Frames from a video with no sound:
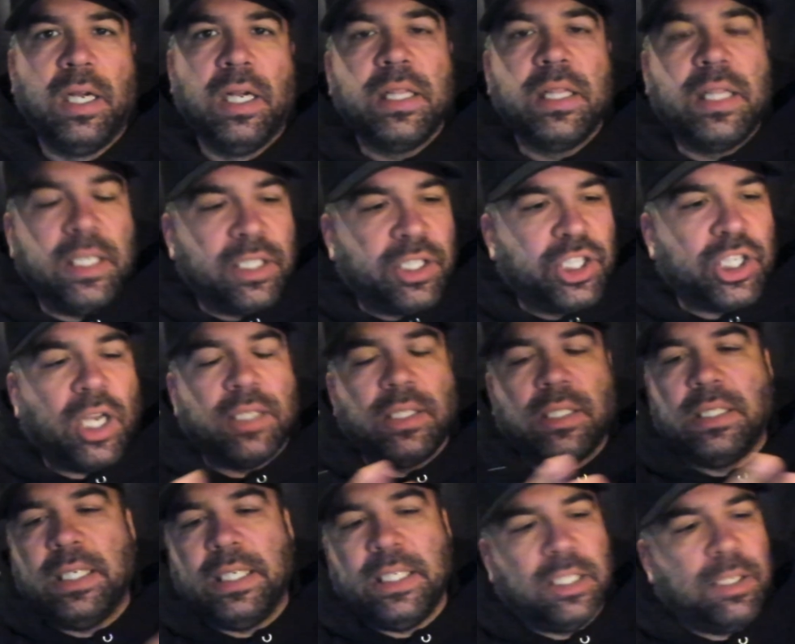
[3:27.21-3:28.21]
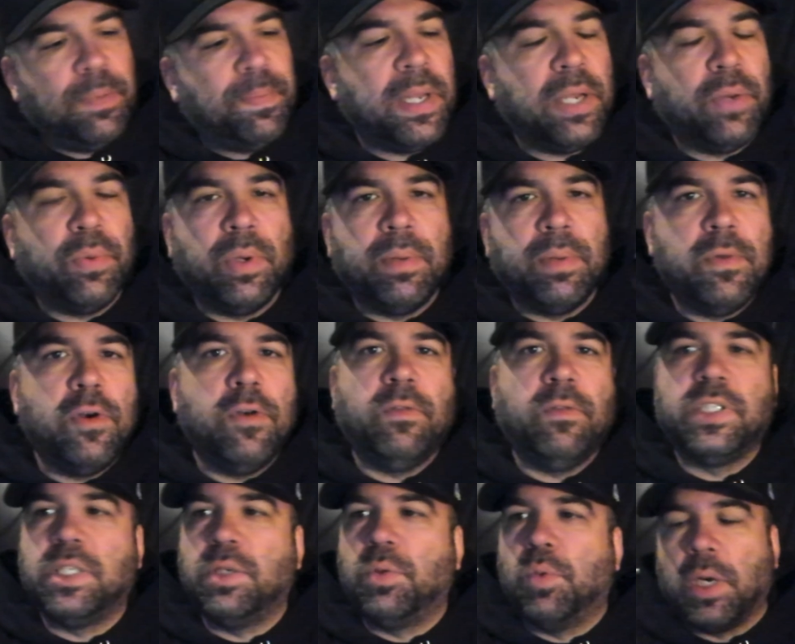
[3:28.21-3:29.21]
This judge needs to be removed.
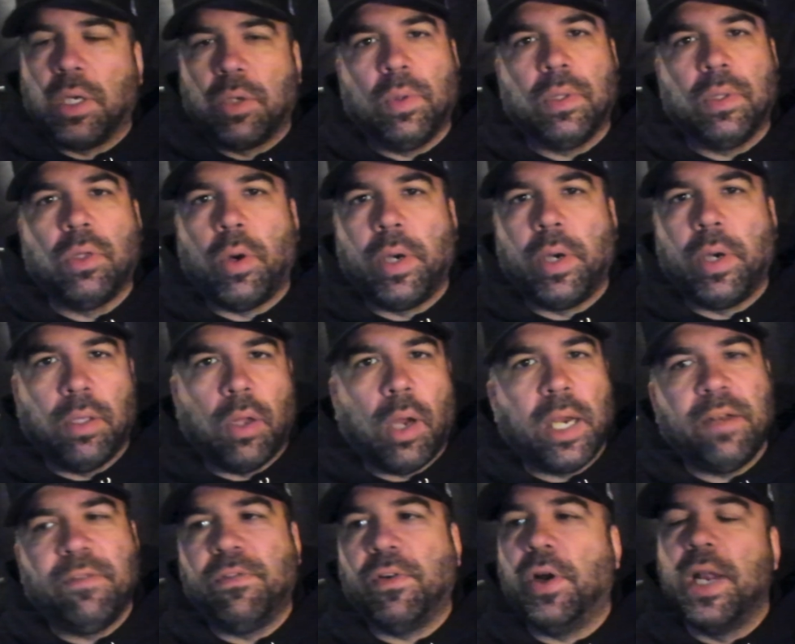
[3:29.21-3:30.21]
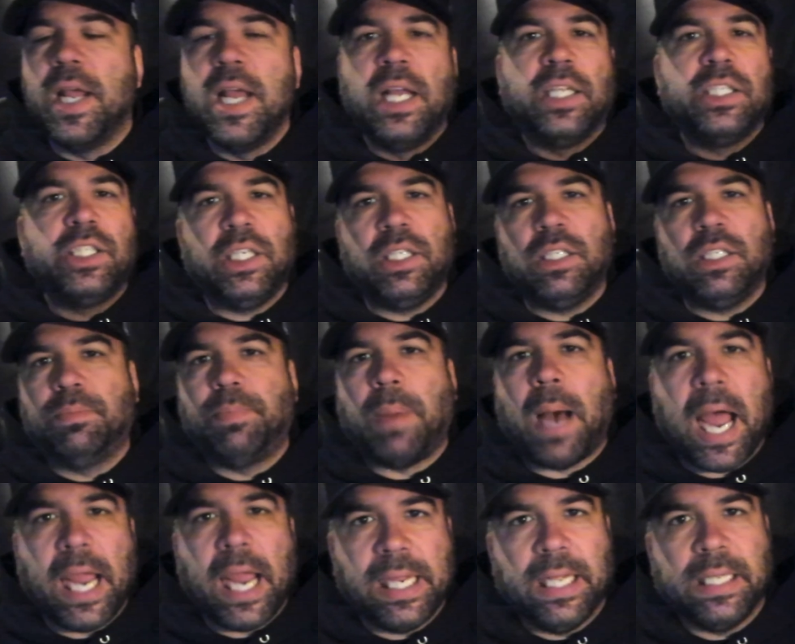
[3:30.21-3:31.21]
She worked with Lori Lightfoot. She's
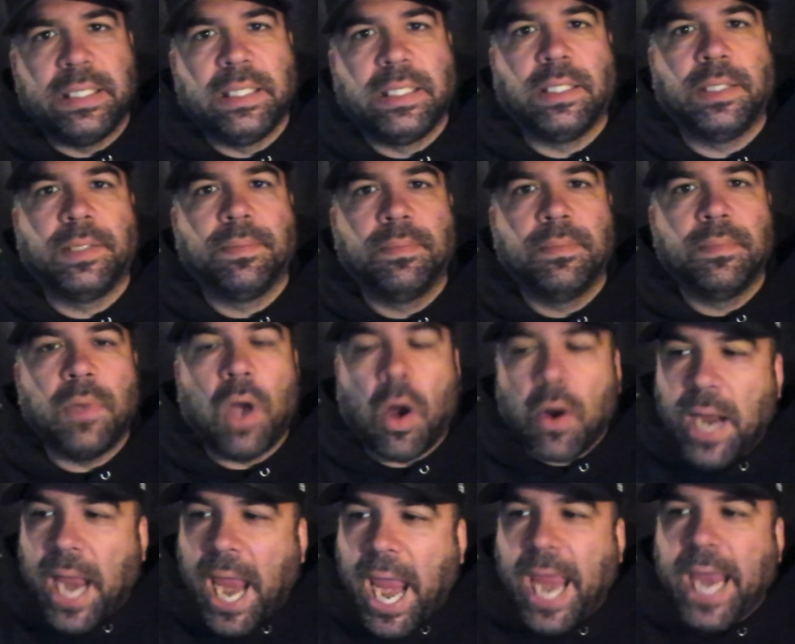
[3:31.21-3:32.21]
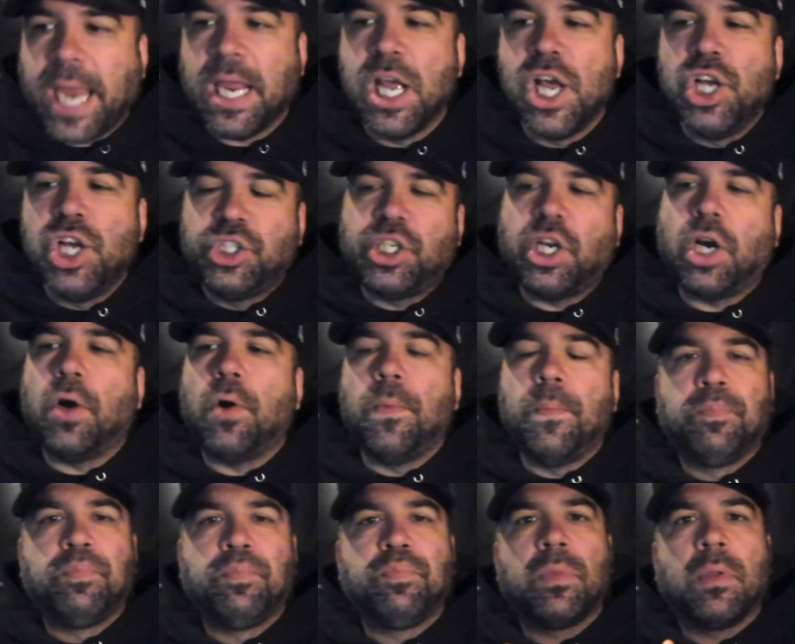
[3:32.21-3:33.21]
biased. Okay, so
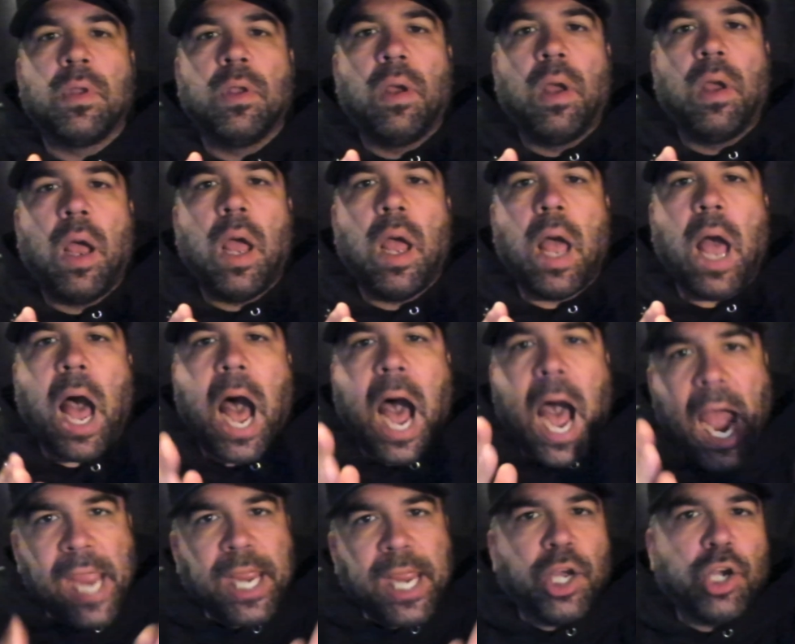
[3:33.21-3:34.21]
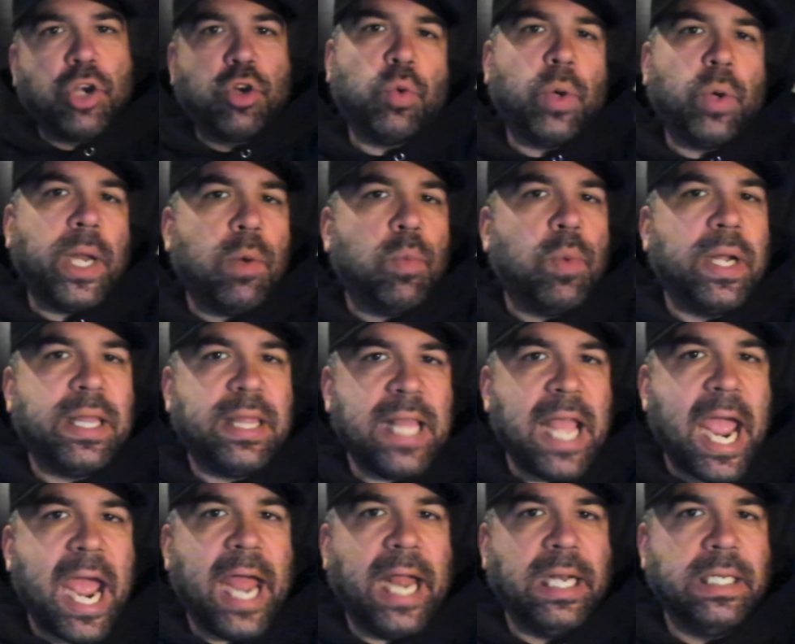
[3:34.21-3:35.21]
I agree with
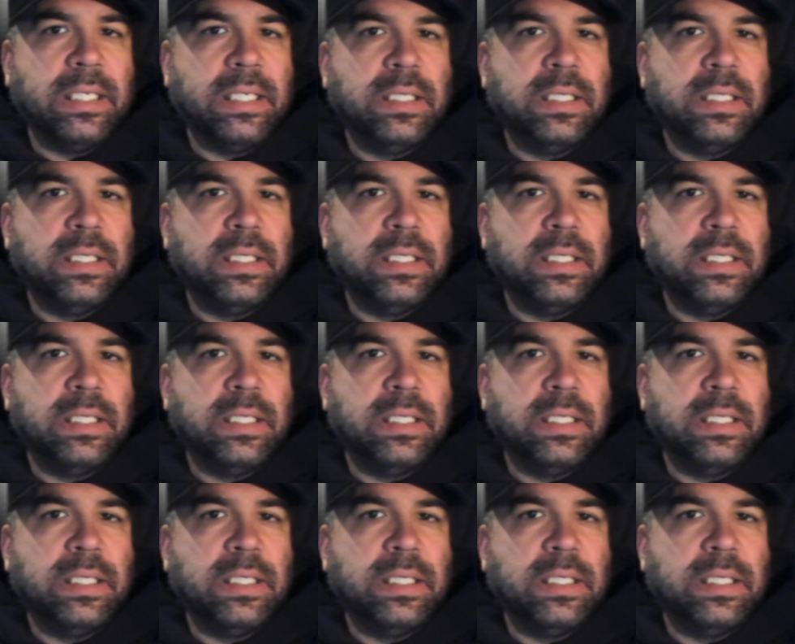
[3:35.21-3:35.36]
that.